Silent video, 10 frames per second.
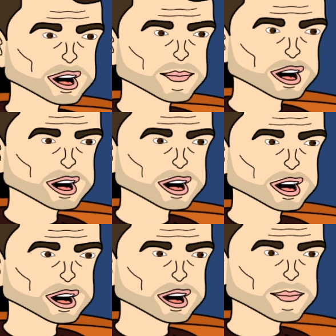And so
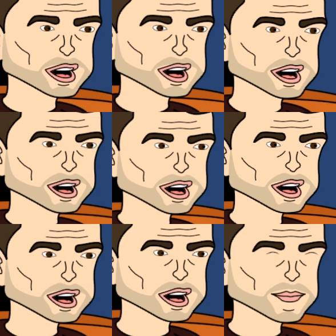my point
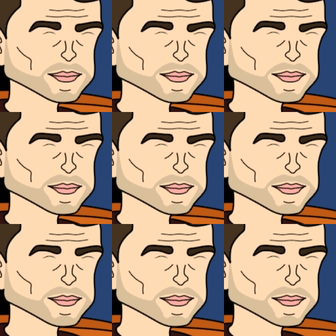was,